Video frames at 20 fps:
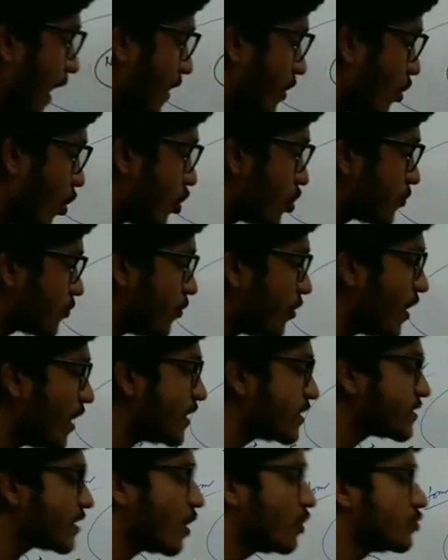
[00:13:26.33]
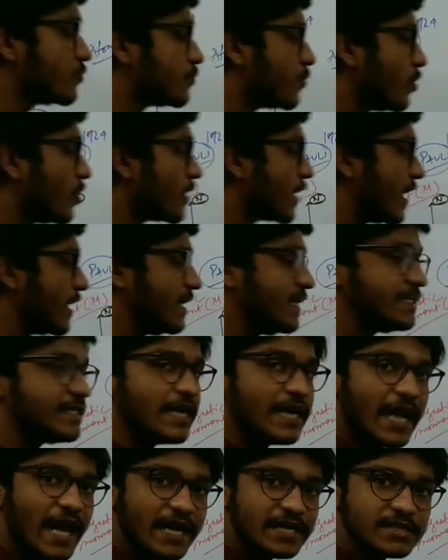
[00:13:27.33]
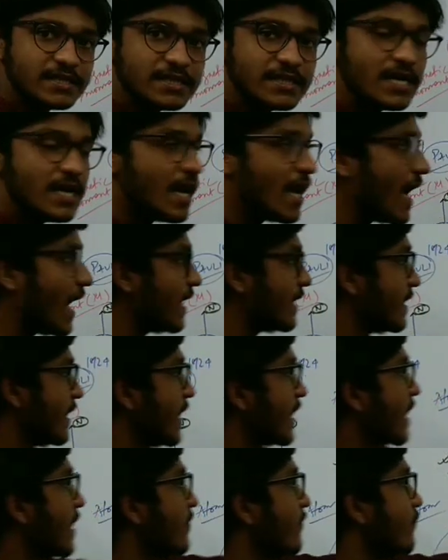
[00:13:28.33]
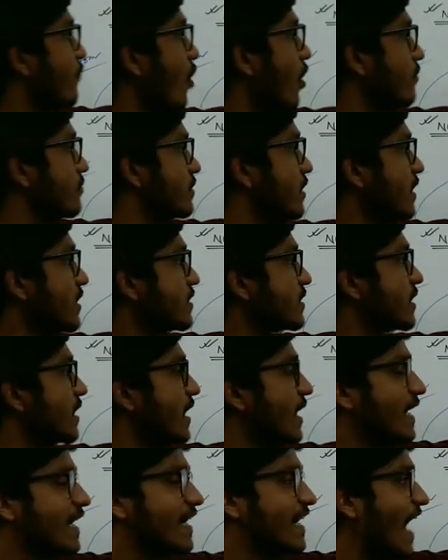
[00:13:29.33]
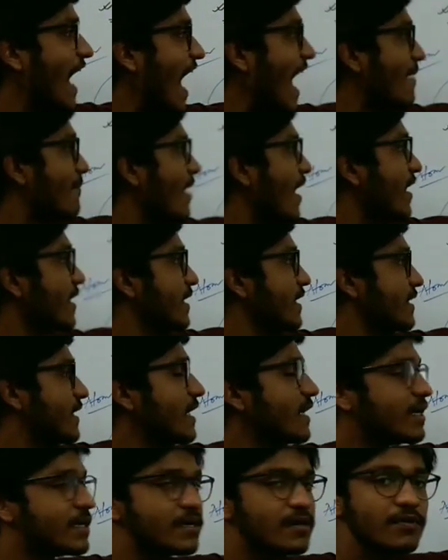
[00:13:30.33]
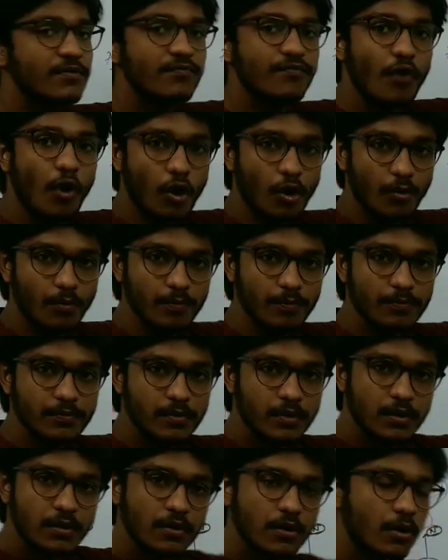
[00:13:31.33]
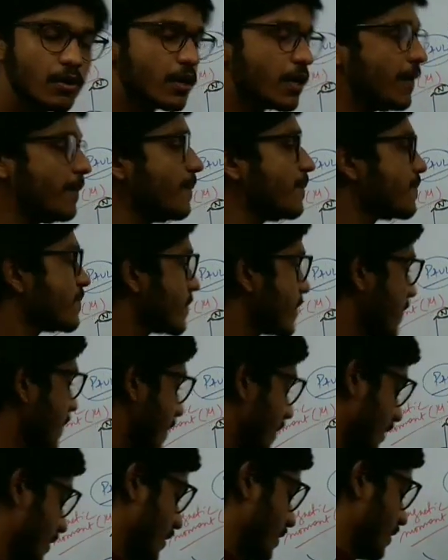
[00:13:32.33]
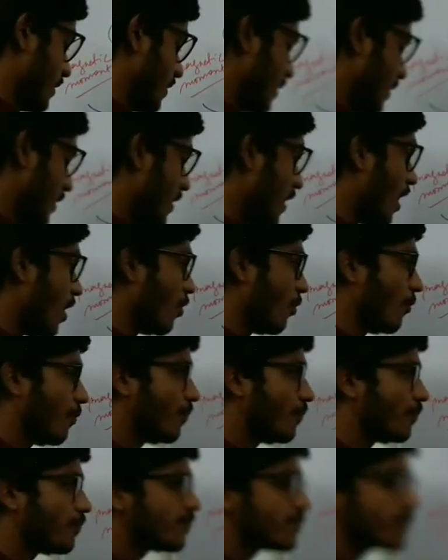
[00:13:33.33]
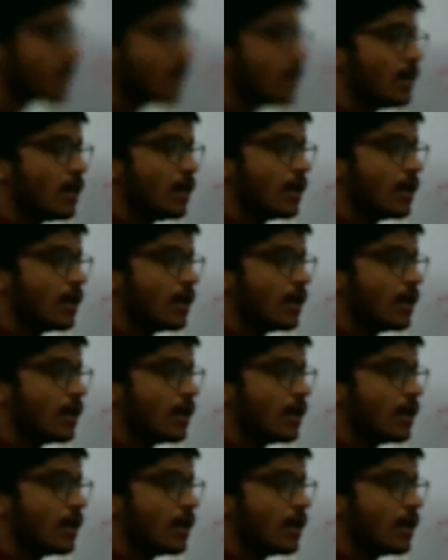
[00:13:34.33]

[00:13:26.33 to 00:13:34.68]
and south pole can interact, and they can form this diamagnetic form. Okay. Now